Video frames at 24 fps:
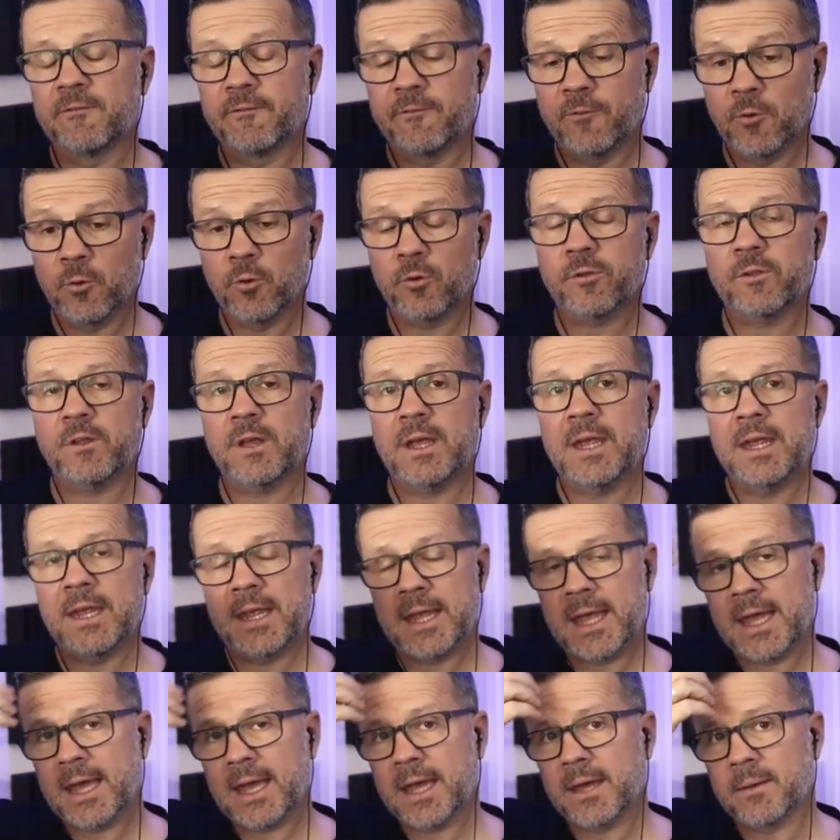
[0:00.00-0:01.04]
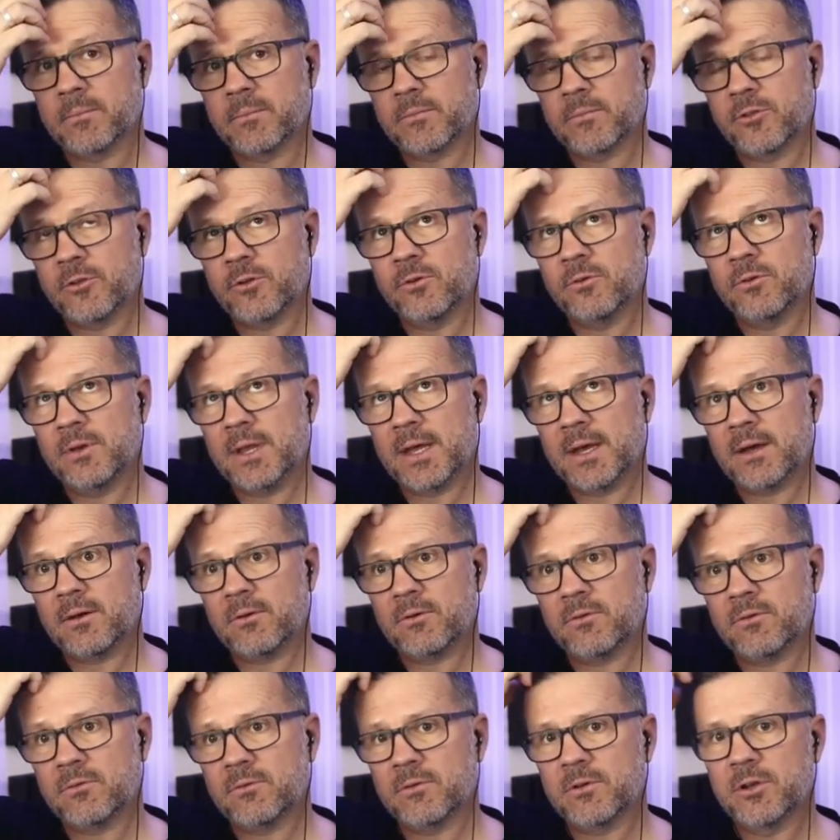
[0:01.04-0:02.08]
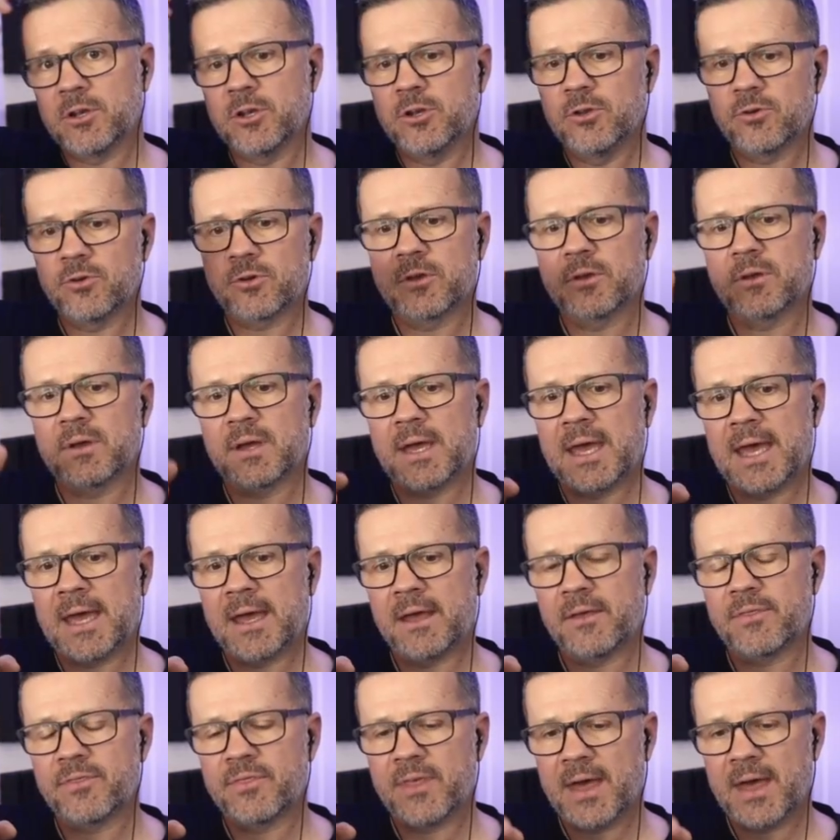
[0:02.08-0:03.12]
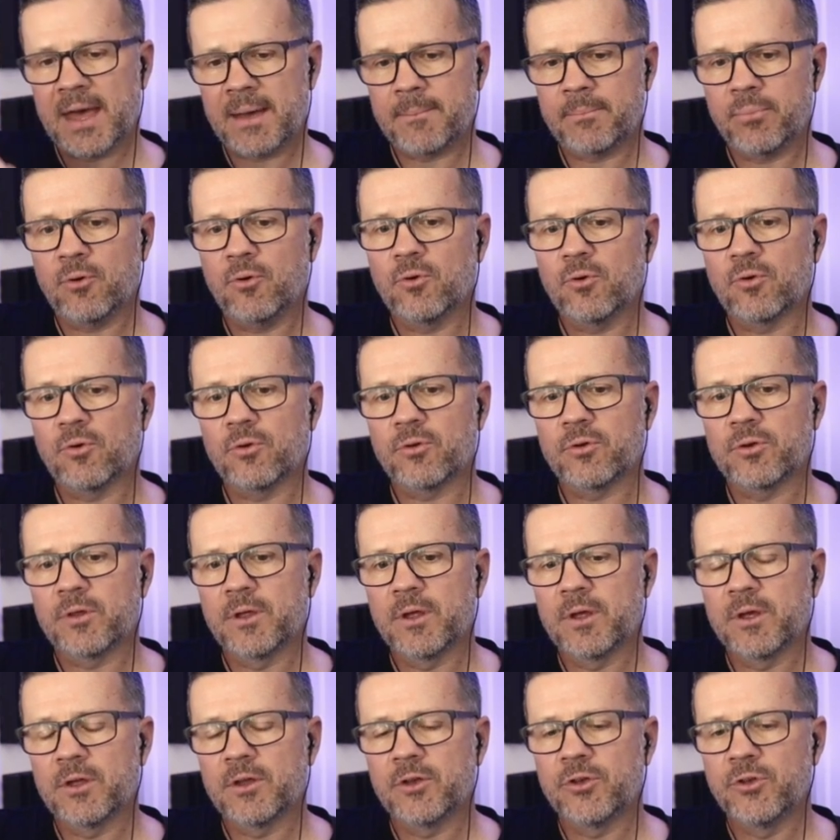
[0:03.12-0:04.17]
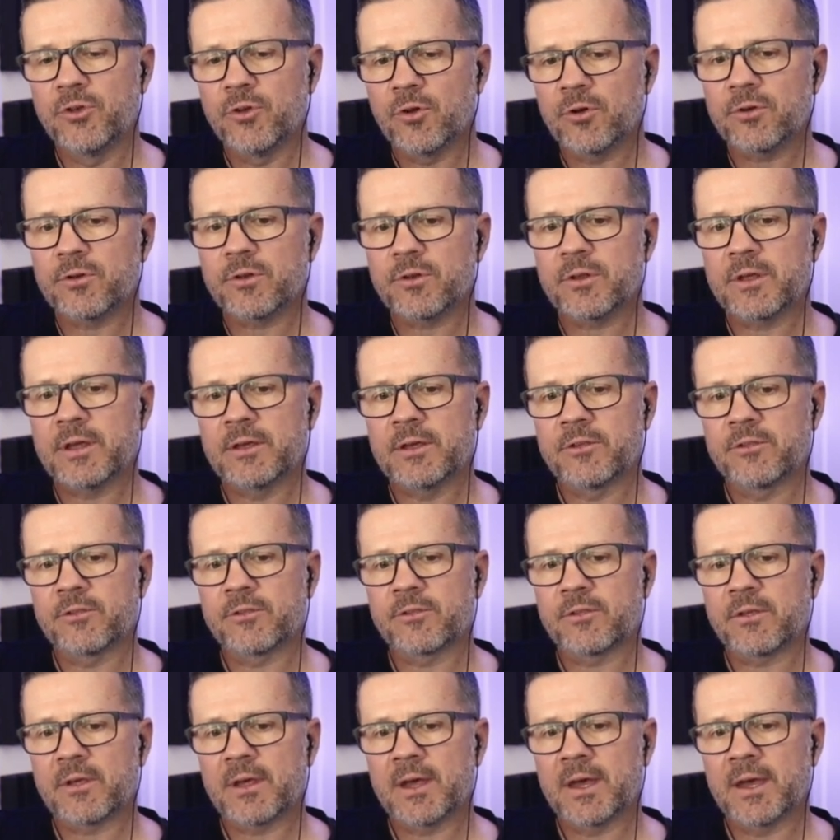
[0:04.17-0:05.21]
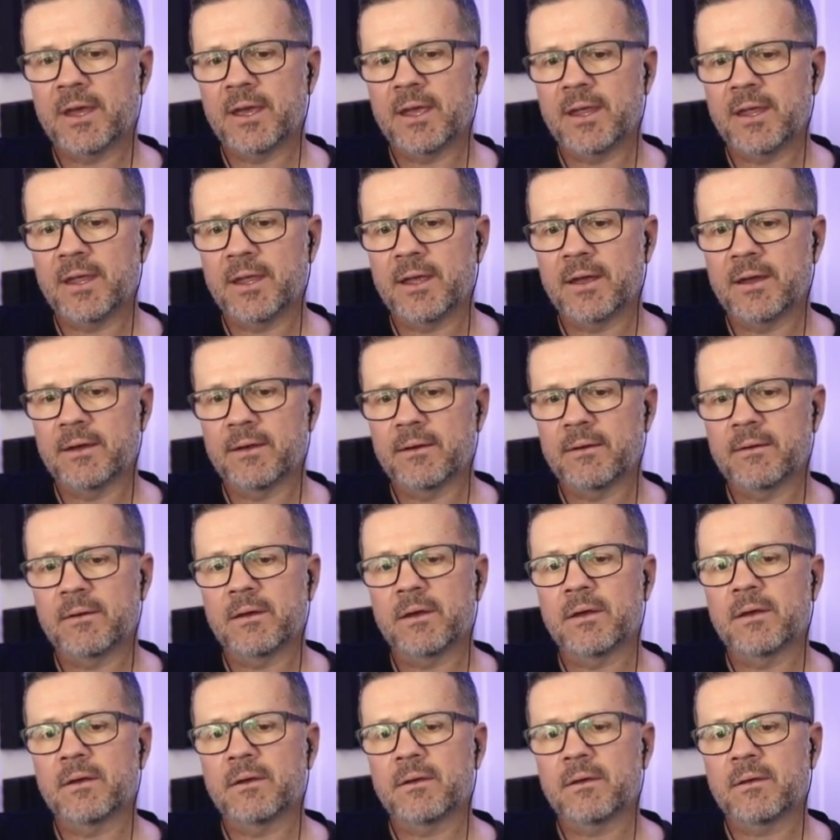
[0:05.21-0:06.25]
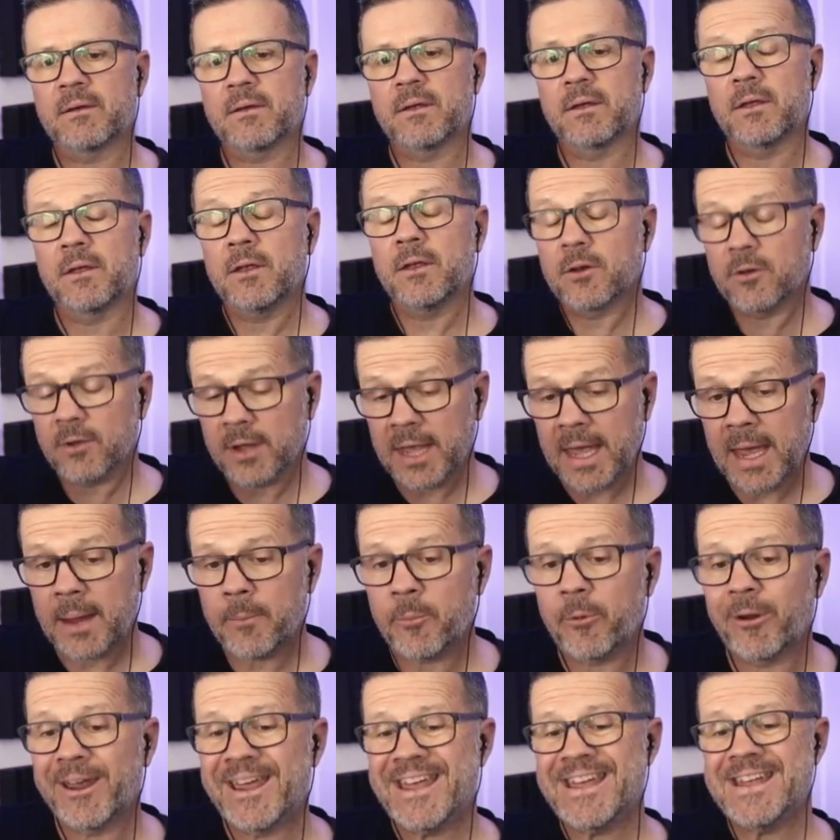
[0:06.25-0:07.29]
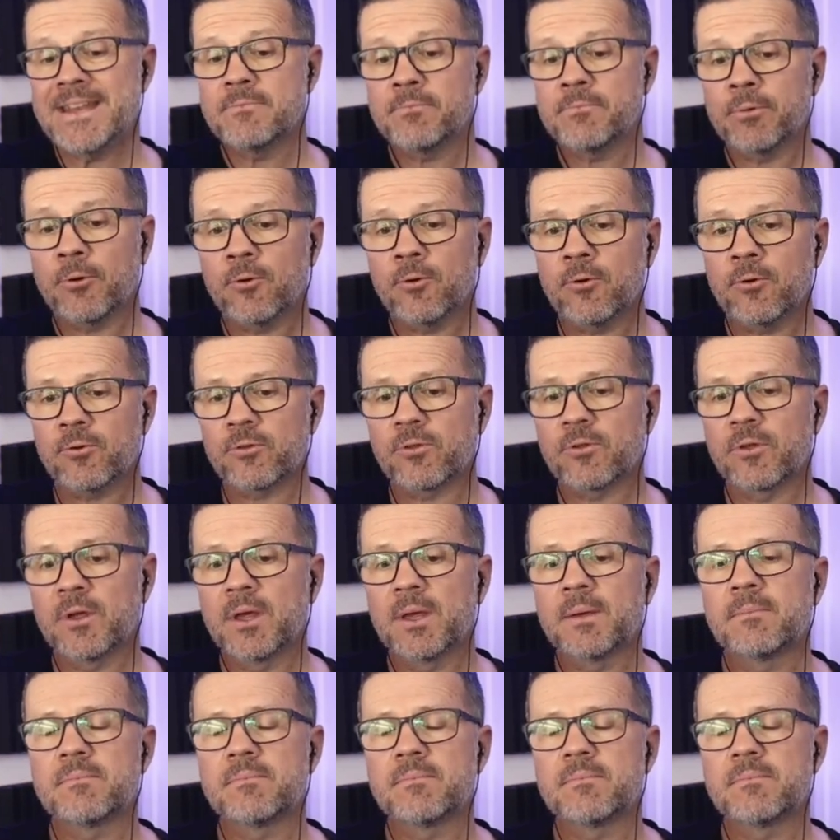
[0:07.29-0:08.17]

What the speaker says: forced Ecamm to now look at that port not as a camera in port,